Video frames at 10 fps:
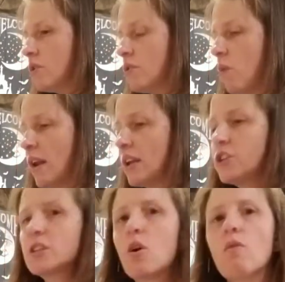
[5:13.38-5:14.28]
want to
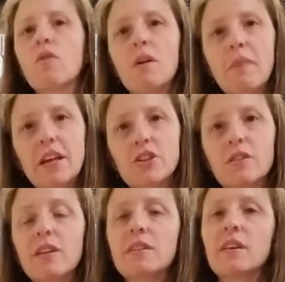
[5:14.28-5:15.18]
just overall make sure
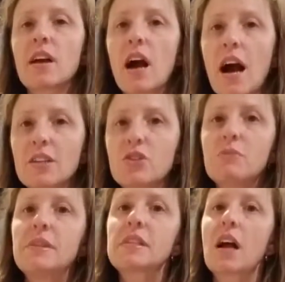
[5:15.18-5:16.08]
that the costume
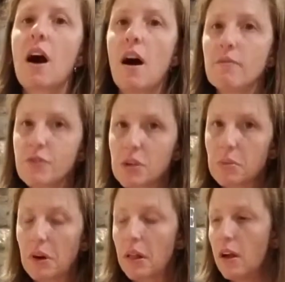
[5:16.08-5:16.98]
is
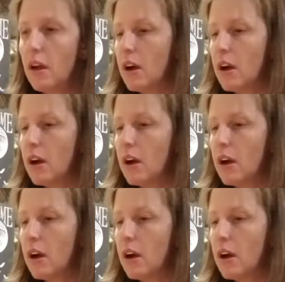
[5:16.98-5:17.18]
comfortable,